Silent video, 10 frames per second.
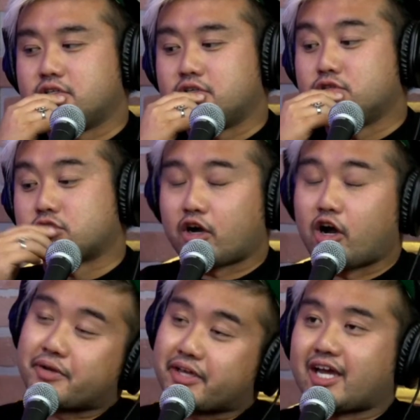use our
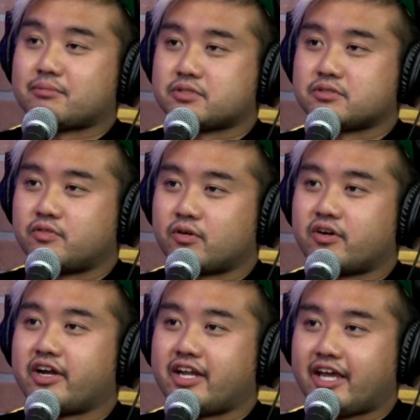comic capsule for
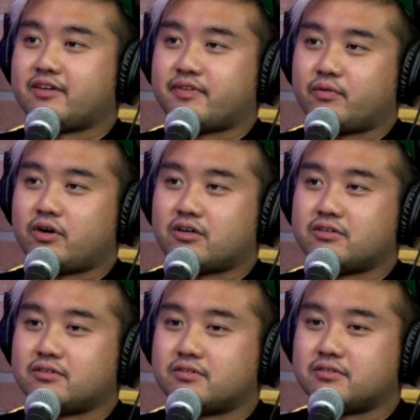and hang on my wall.